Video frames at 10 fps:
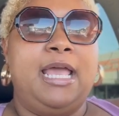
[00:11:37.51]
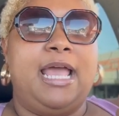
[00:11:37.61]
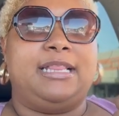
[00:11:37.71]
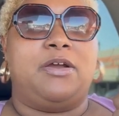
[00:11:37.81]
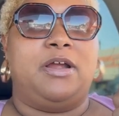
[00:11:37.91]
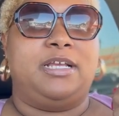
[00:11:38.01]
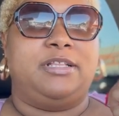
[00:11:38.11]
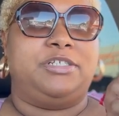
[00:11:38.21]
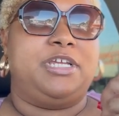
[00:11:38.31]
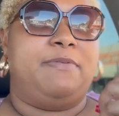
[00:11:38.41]
at the car
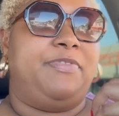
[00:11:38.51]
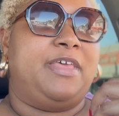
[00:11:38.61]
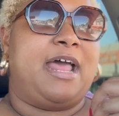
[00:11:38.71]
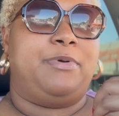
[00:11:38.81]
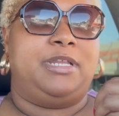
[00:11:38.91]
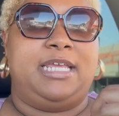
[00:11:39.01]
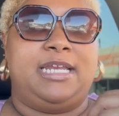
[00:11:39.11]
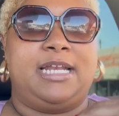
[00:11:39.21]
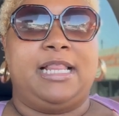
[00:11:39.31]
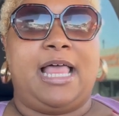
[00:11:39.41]
dealership that I would need
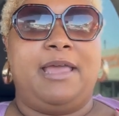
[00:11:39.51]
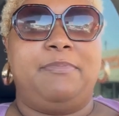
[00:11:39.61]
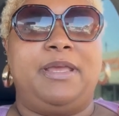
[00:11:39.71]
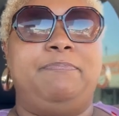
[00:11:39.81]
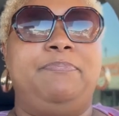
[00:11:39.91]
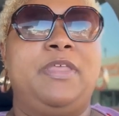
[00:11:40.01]
an alignment.